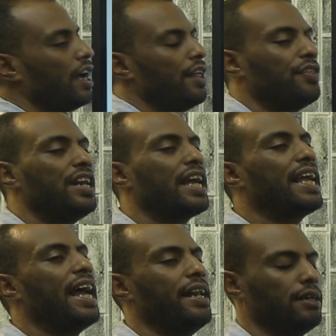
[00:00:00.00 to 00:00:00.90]
And then
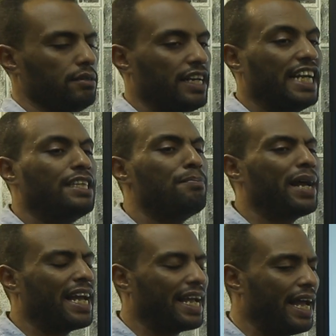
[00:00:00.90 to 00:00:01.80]
again, getting
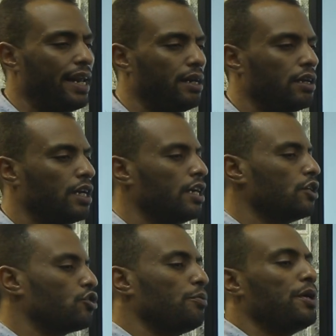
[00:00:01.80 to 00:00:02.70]
back again,
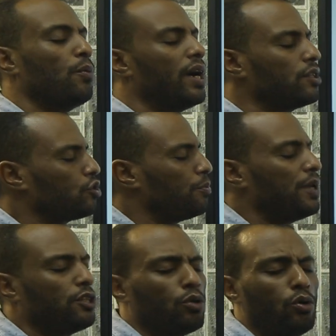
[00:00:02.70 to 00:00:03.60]
to be what? To
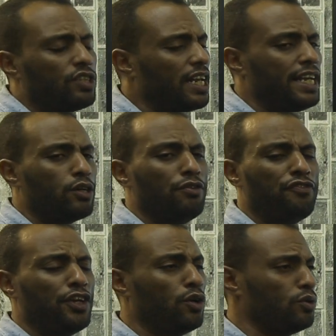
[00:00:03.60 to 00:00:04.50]
be totally
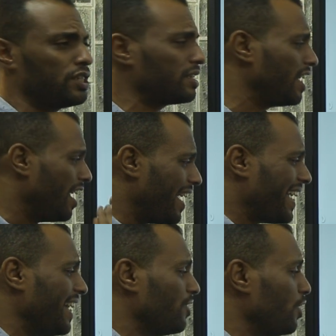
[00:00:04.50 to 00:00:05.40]
confused. I
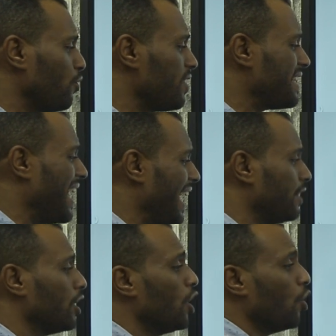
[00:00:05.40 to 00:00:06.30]
can't
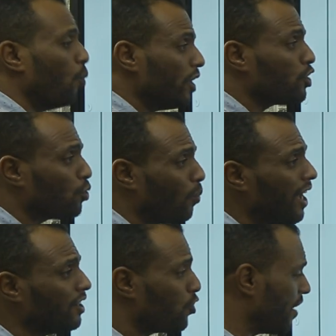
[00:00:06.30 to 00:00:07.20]
understand. Which
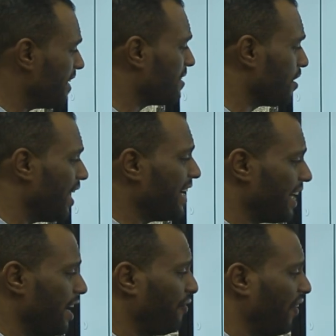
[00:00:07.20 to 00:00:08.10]
one dressed like
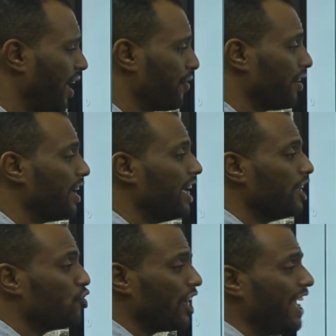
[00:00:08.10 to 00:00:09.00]
her father?
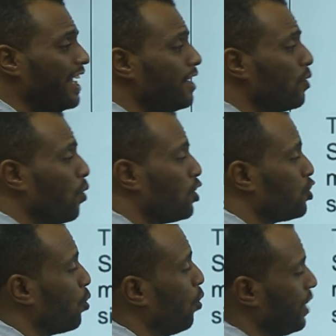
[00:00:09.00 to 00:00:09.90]
Jane or
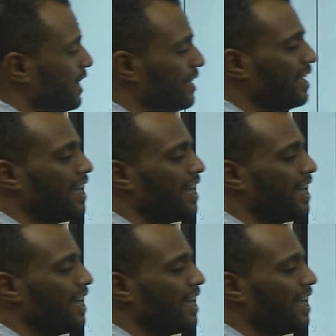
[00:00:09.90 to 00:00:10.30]
Joy?